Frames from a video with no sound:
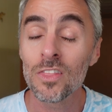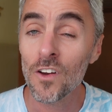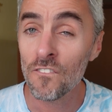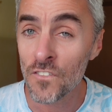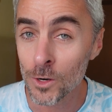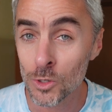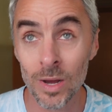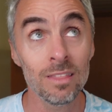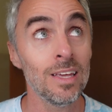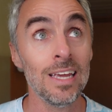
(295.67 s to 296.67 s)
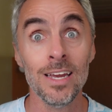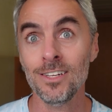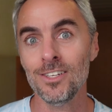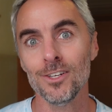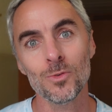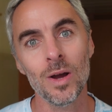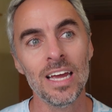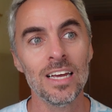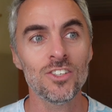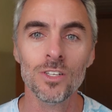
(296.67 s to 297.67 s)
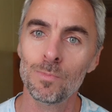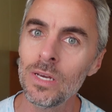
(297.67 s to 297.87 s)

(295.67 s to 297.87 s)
The first way and the easiest way is just